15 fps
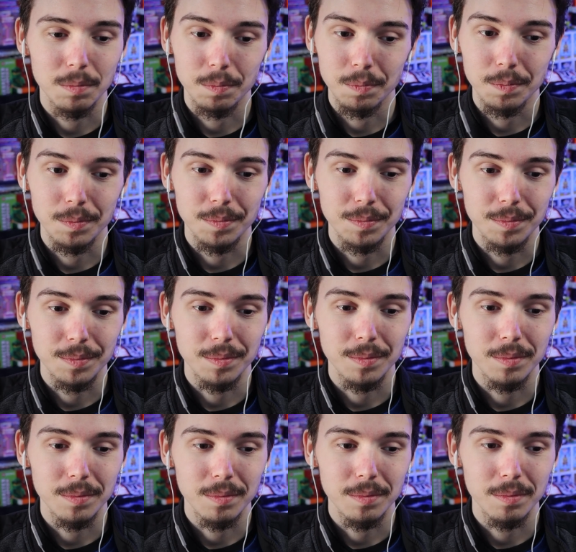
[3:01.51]

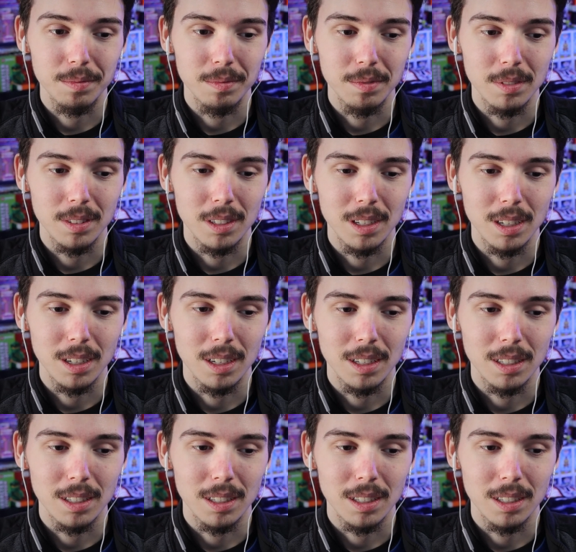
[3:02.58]
Nobody speaks.